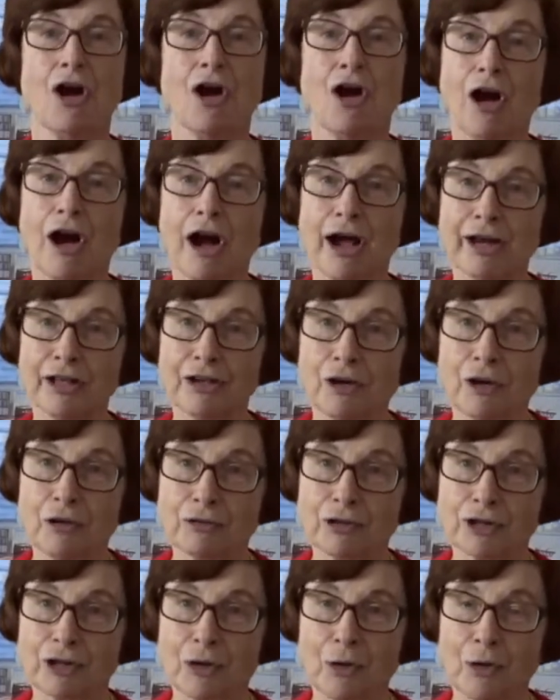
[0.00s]
audio
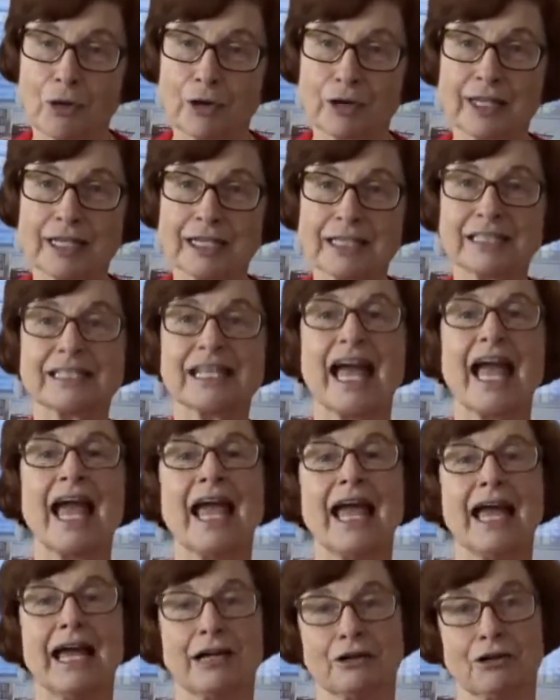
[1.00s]
recordings,
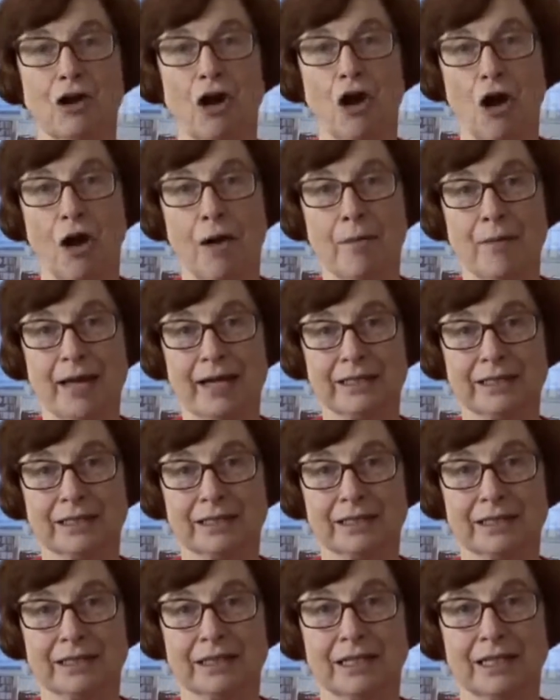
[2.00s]
and
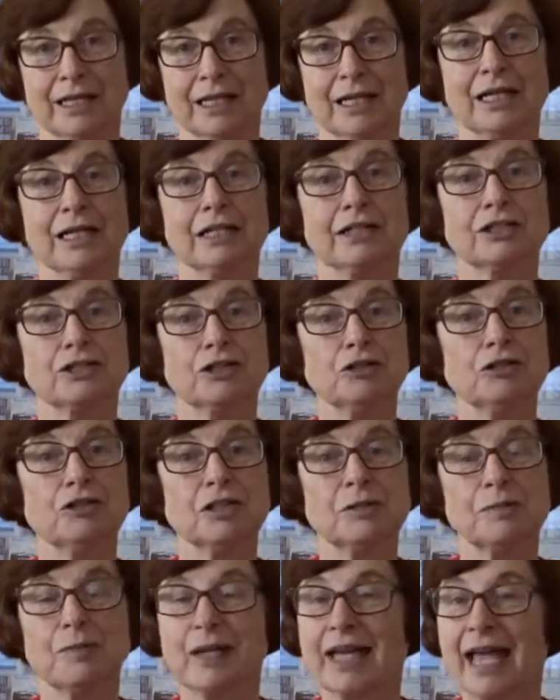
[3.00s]
comments.
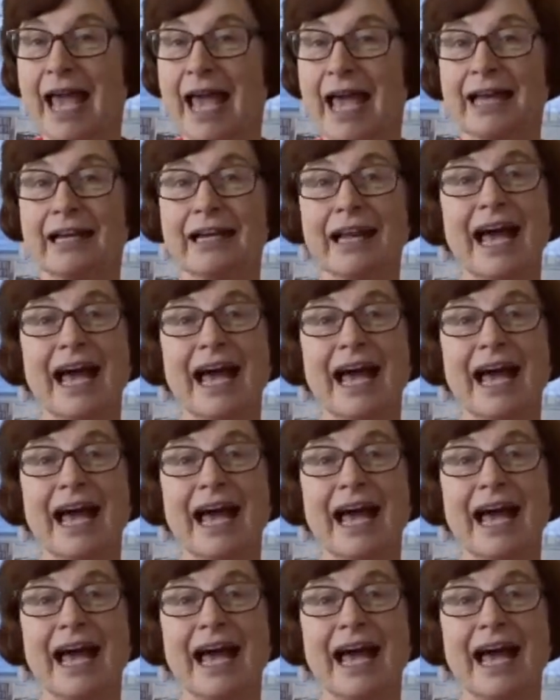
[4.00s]
Students began